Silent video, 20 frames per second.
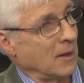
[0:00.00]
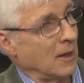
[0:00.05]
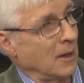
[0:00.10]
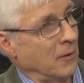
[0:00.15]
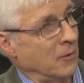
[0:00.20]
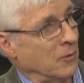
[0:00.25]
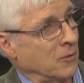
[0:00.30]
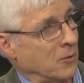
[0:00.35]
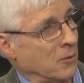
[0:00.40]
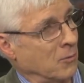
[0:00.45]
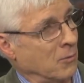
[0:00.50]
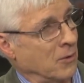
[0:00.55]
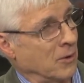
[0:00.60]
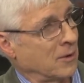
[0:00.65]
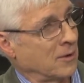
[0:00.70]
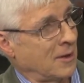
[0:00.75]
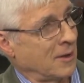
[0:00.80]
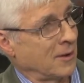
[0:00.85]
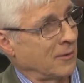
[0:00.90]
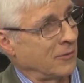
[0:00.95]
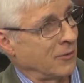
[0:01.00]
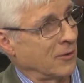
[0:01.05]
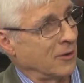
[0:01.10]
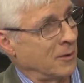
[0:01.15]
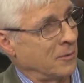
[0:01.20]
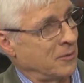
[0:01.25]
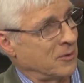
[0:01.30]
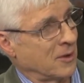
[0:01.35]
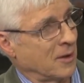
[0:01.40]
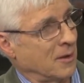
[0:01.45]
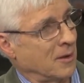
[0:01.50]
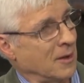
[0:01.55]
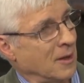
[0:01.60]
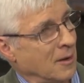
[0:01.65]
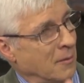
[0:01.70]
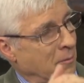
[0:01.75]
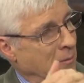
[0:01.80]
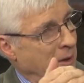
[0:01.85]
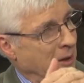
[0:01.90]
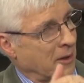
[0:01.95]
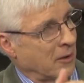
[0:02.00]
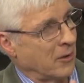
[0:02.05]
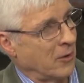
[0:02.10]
And there's a word there for him said, make